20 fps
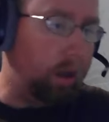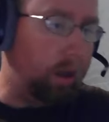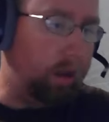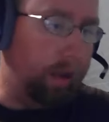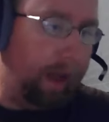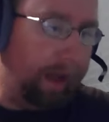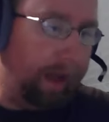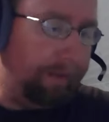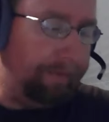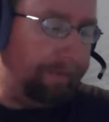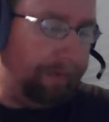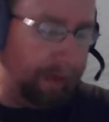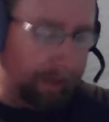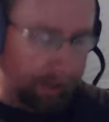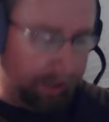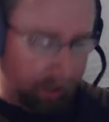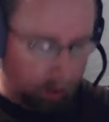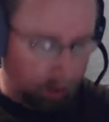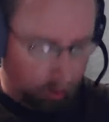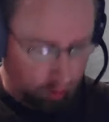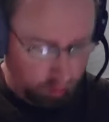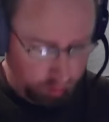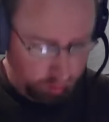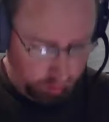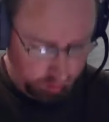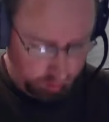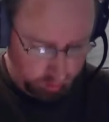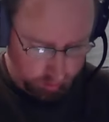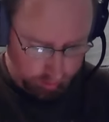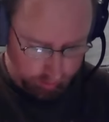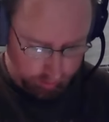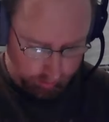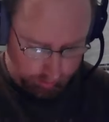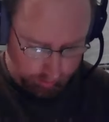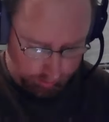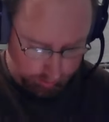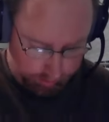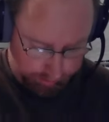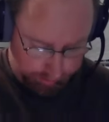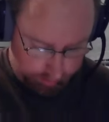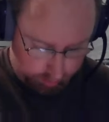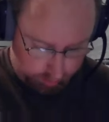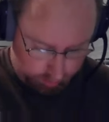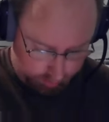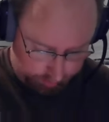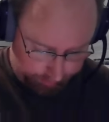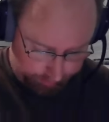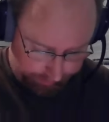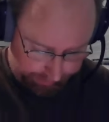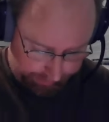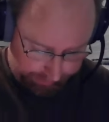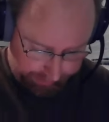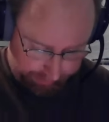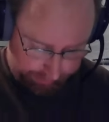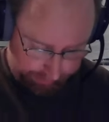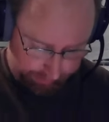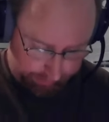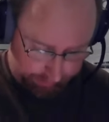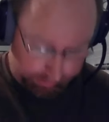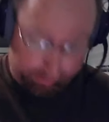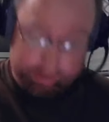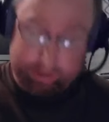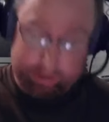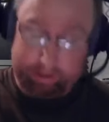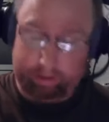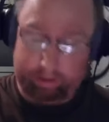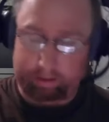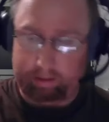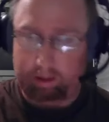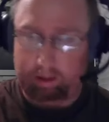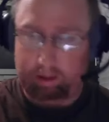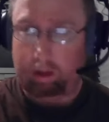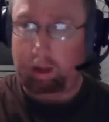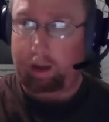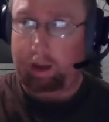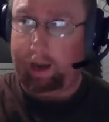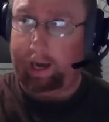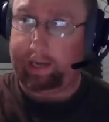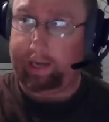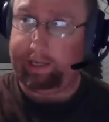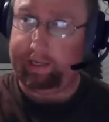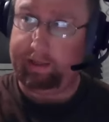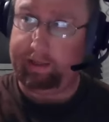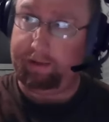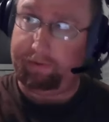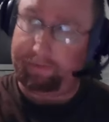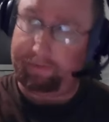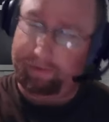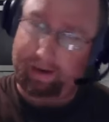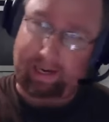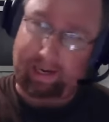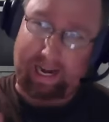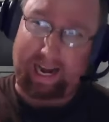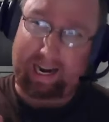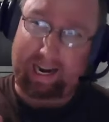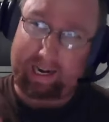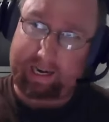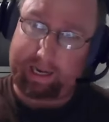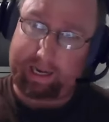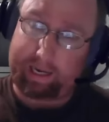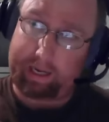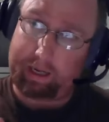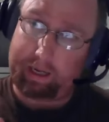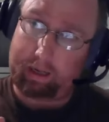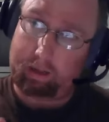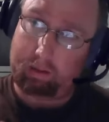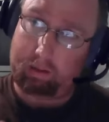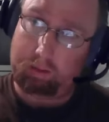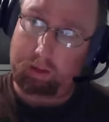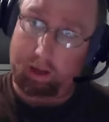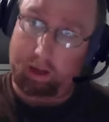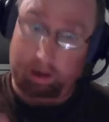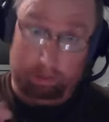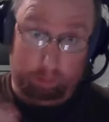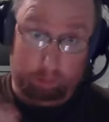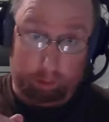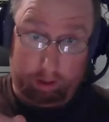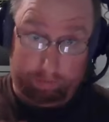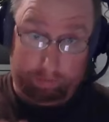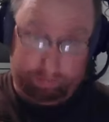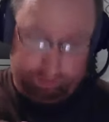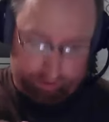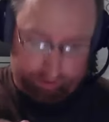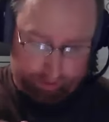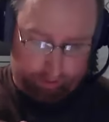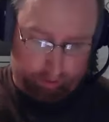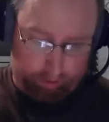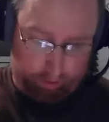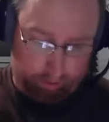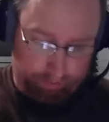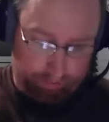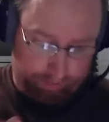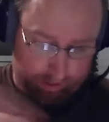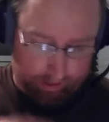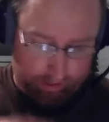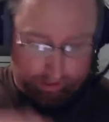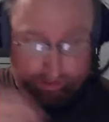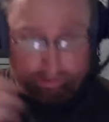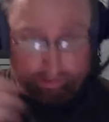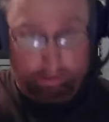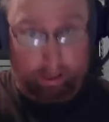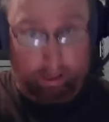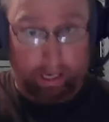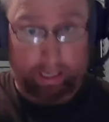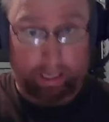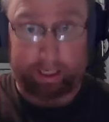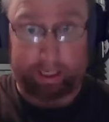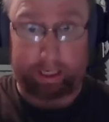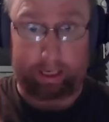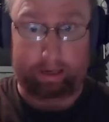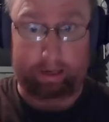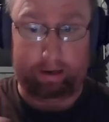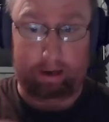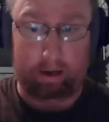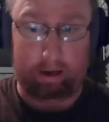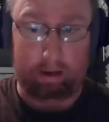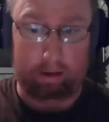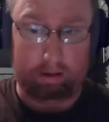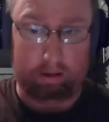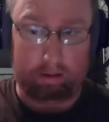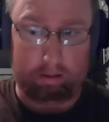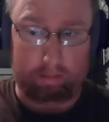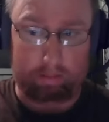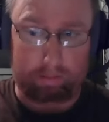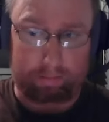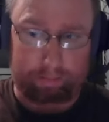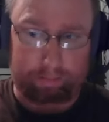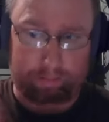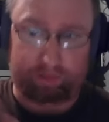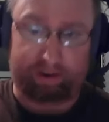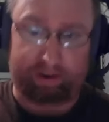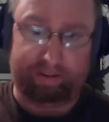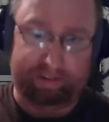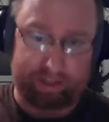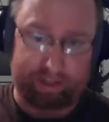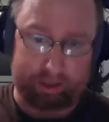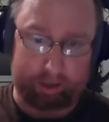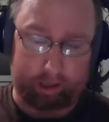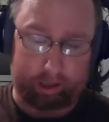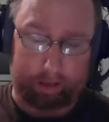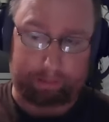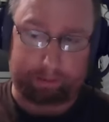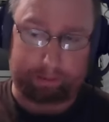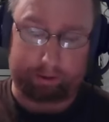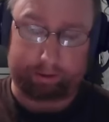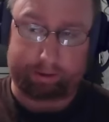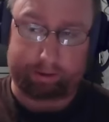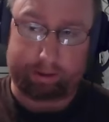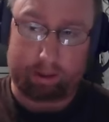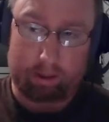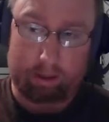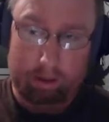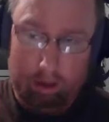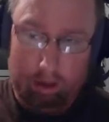that video was already seen. I I did the finale in one video, but I I did previous chapters.